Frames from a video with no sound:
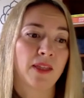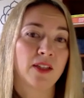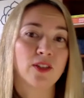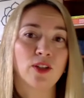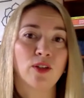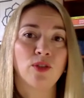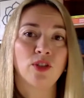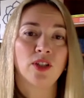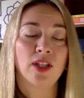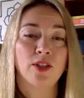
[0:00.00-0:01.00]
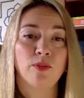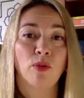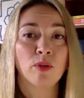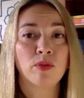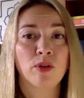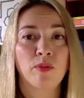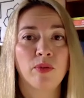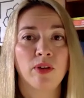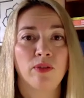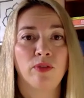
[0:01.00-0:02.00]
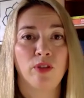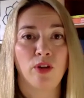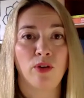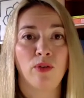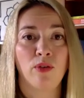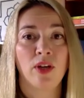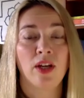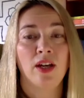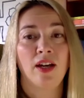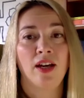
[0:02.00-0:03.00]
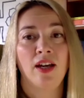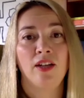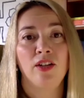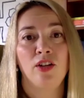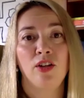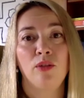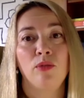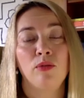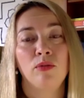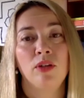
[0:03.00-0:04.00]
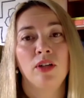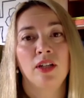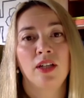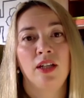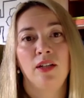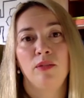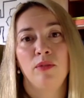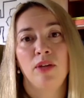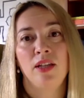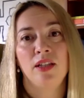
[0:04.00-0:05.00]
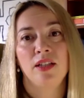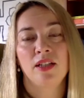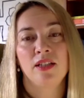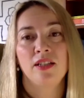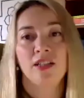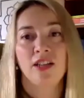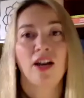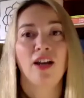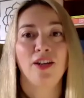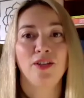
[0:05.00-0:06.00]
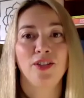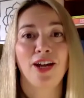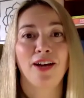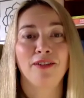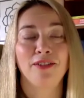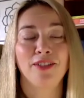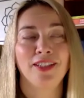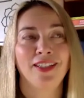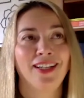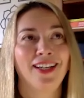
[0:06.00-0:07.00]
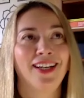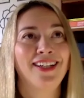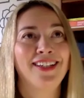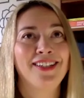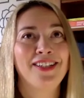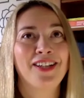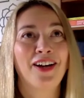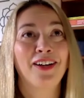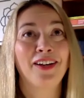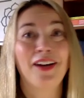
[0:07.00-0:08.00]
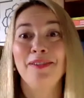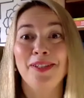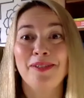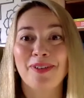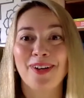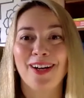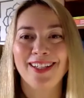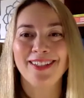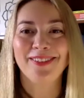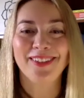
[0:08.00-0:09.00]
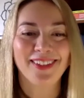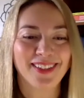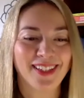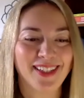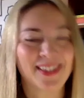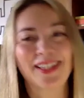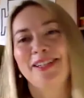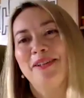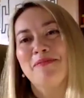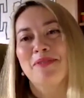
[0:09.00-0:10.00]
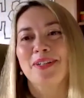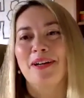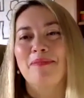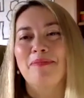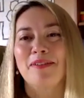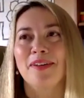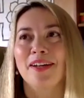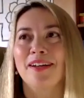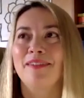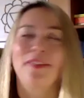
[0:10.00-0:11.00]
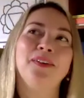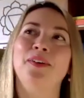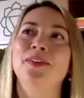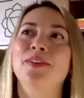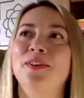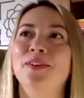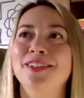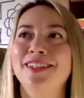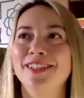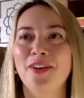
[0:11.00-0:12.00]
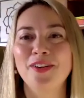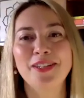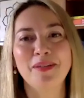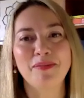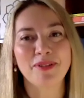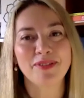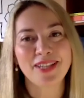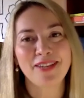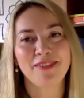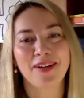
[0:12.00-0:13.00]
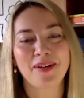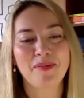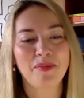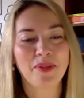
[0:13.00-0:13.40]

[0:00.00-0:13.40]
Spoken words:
the solution that's more appropriate for you, and you will work in a way that doesn't tie you down. And I was surprised with the things that you brought up, I think, on this concept of seva,